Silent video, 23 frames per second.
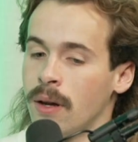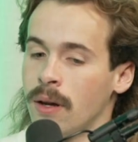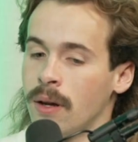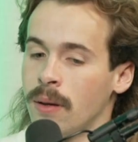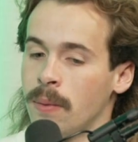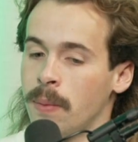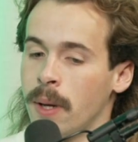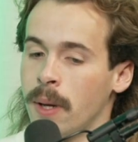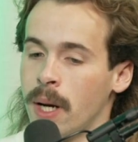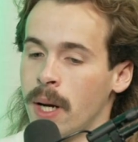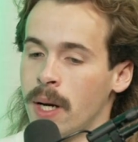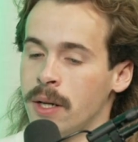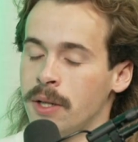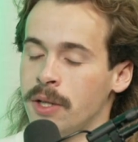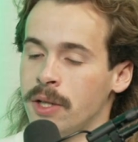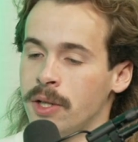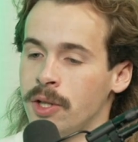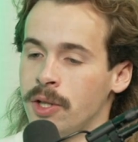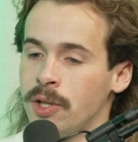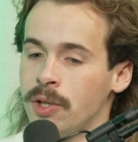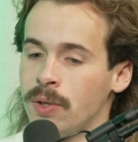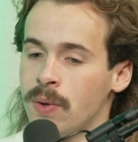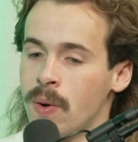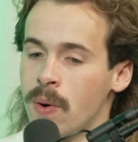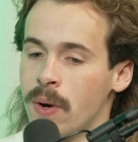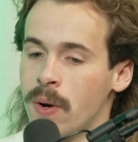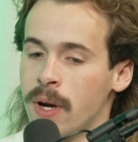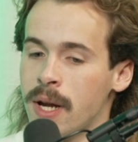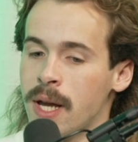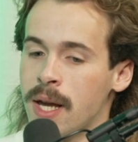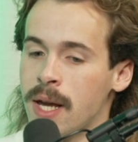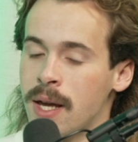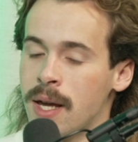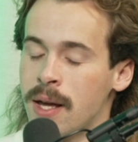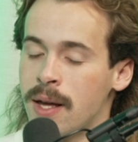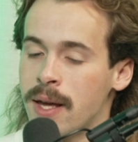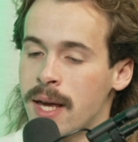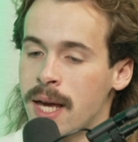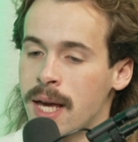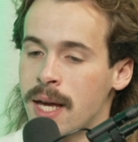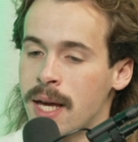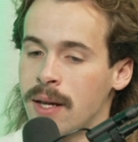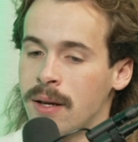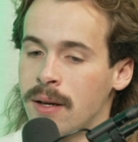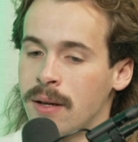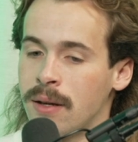There's a story
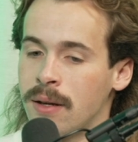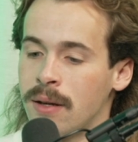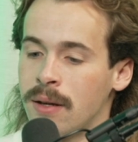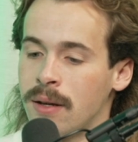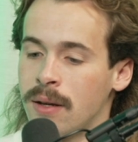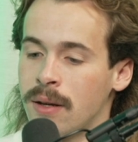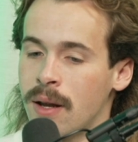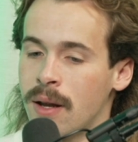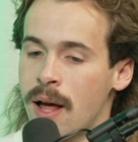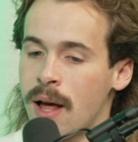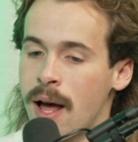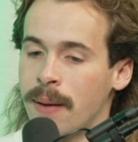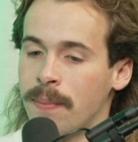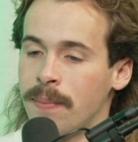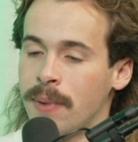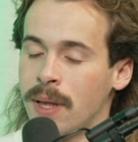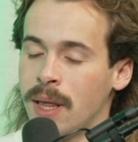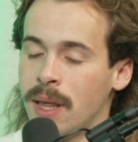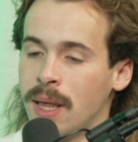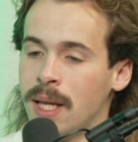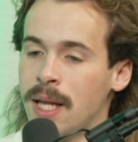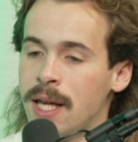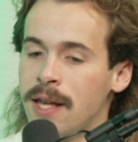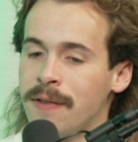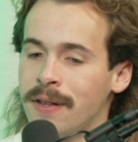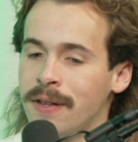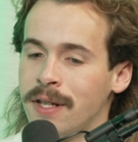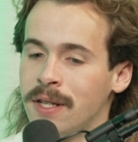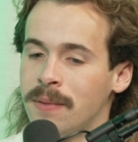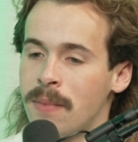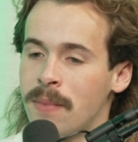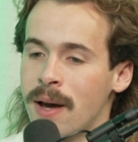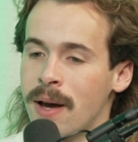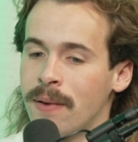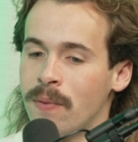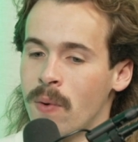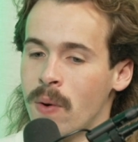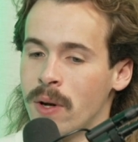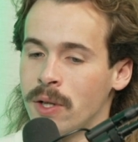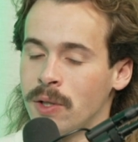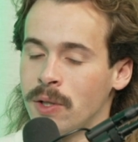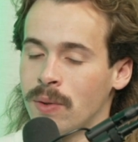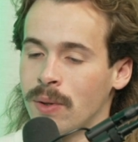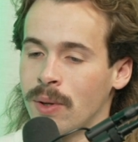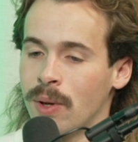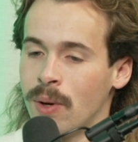in, I believe it's My
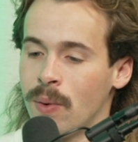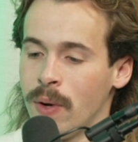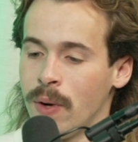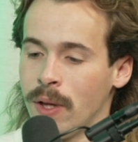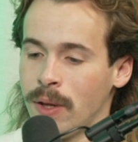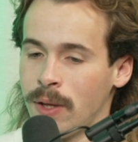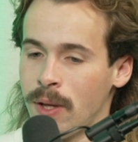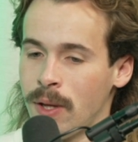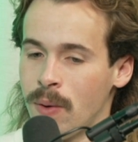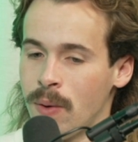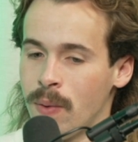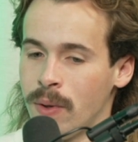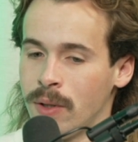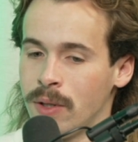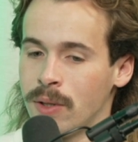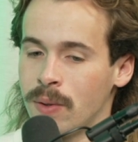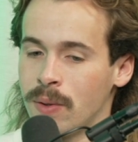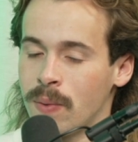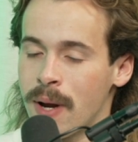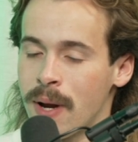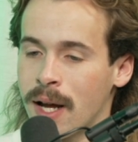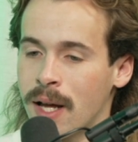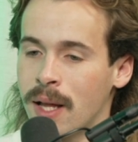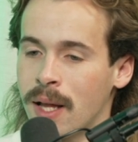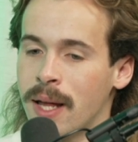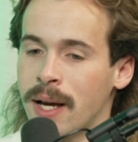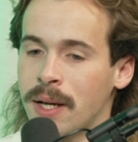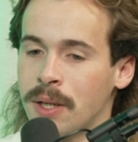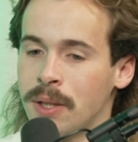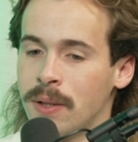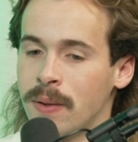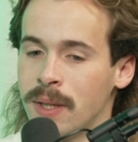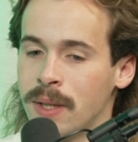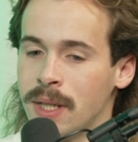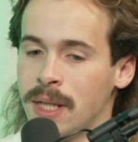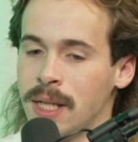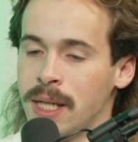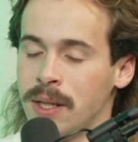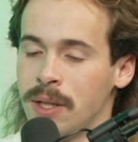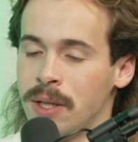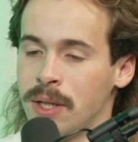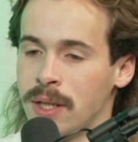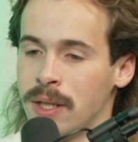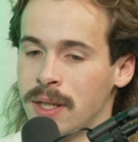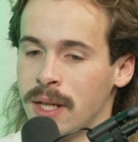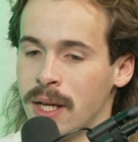Voice Will Go With You, which is a recollection of the
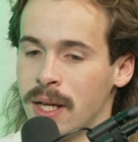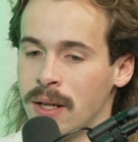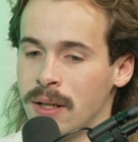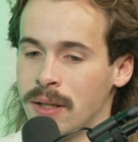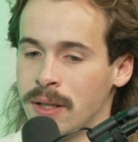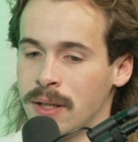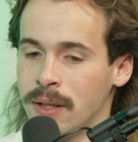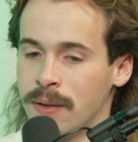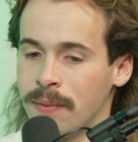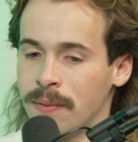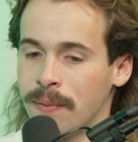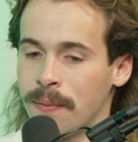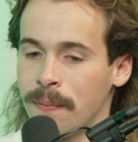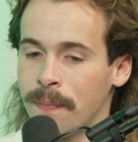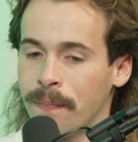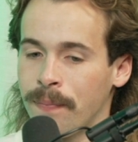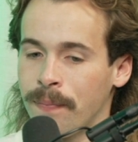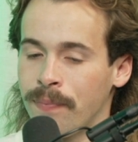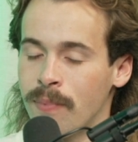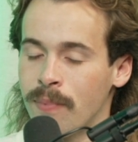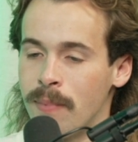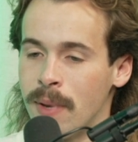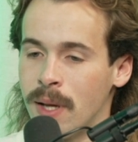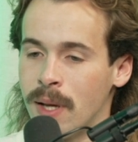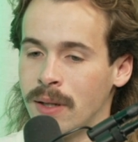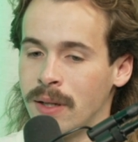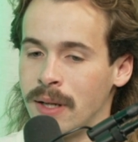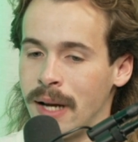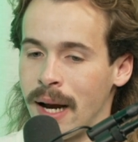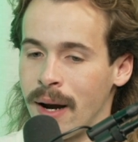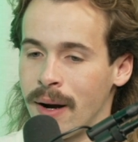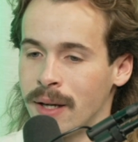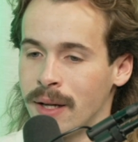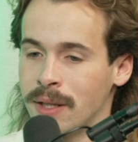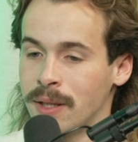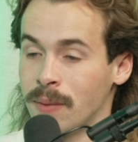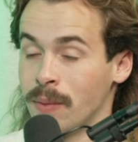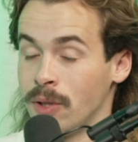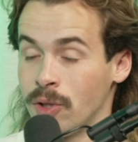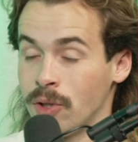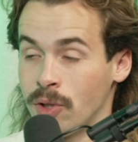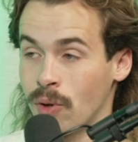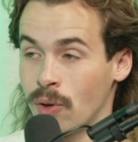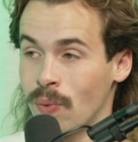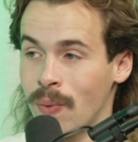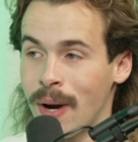teaching tales of Milton Erickson, which
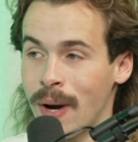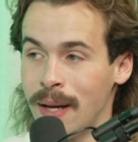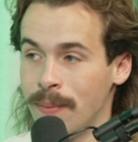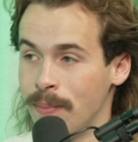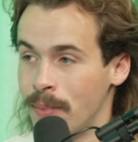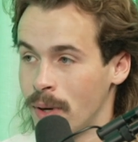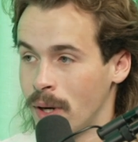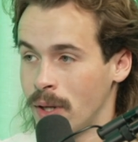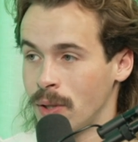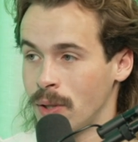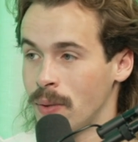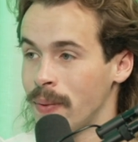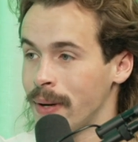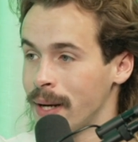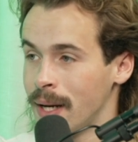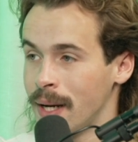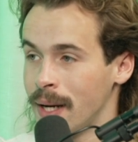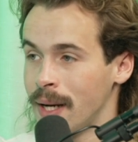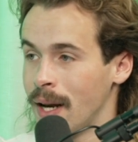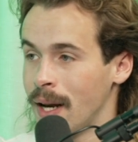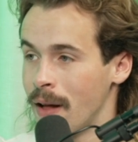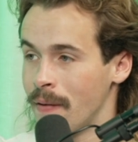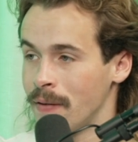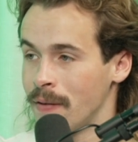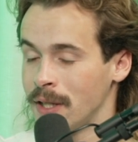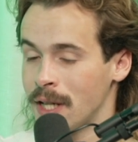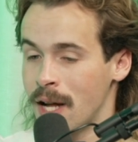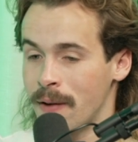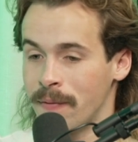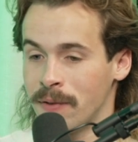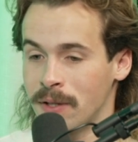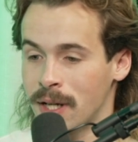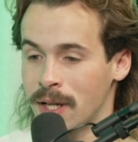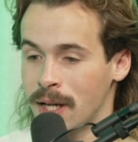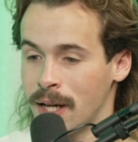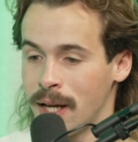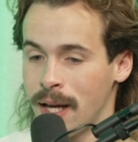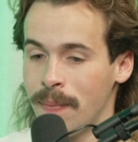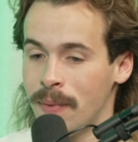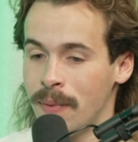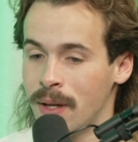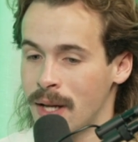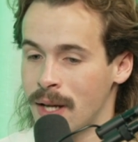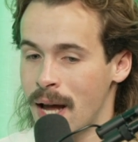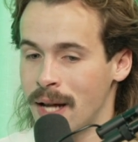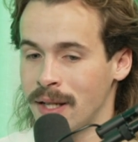is a great book to read in and of itself. It's going to
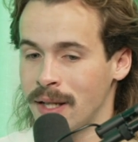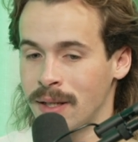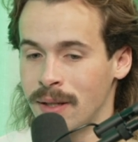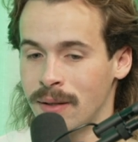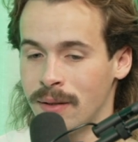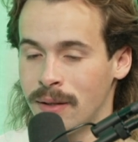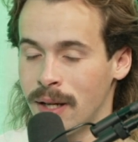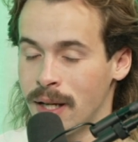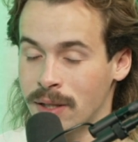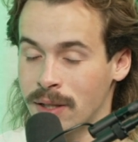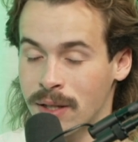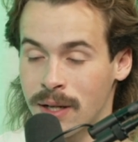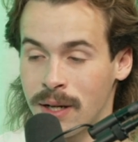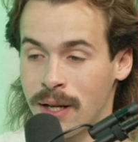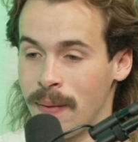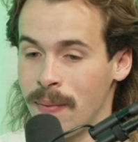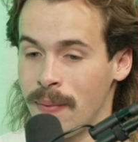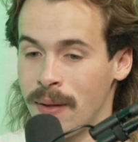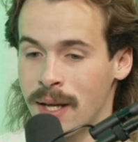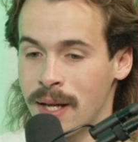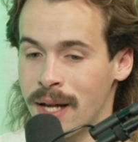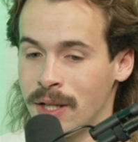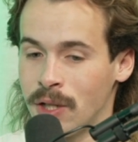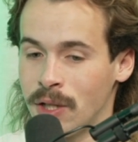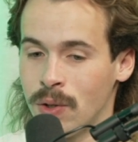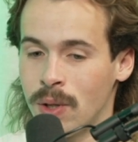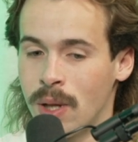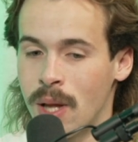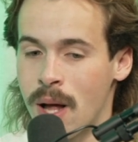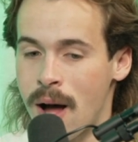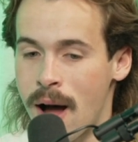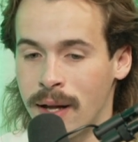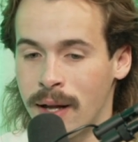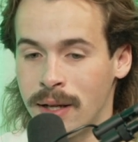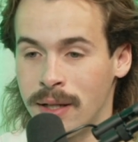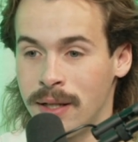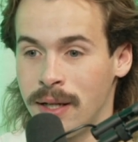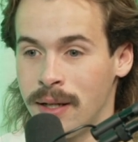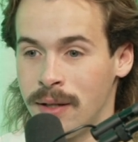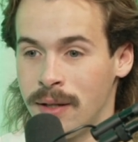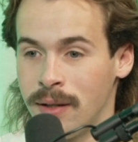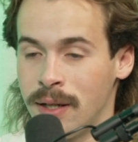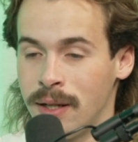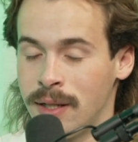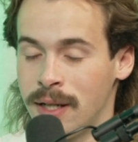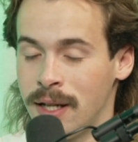hypnotize you a lot.
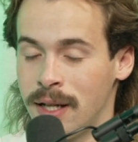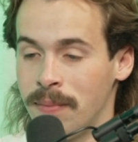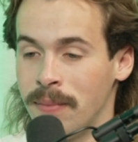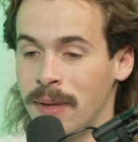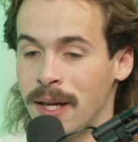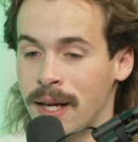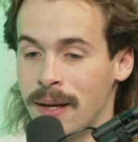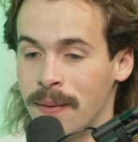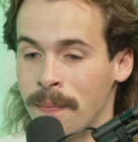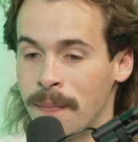It did me.